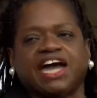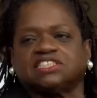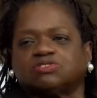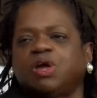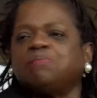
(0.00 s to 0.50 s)

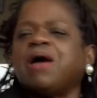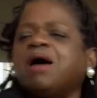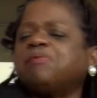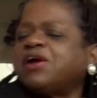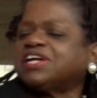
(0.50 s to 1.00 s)
sites,
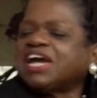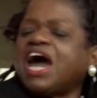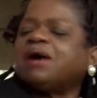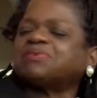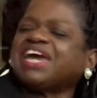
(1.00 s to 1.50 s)
remember in
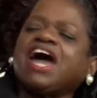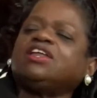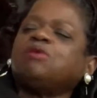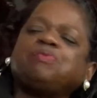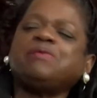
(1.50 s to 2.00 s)
Cobb
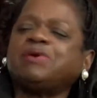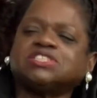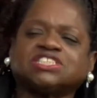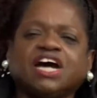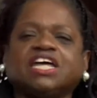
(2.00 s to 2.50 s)
County people
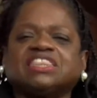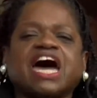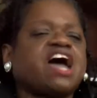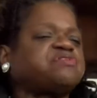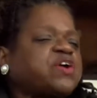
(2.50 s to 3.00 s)
stood in
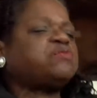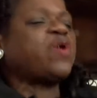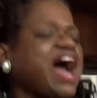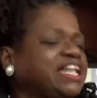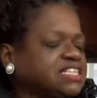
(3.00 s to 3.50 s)
line for
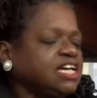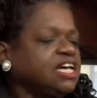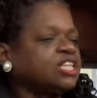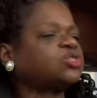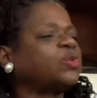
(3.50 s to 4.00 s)
what?
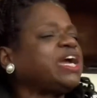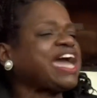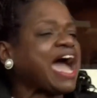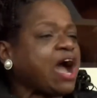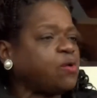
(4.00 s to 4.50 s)
3
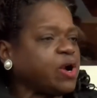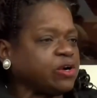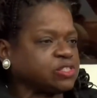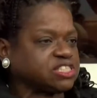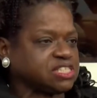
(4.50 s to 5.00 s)

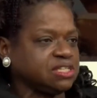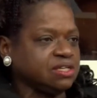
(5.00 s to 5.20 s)
hours,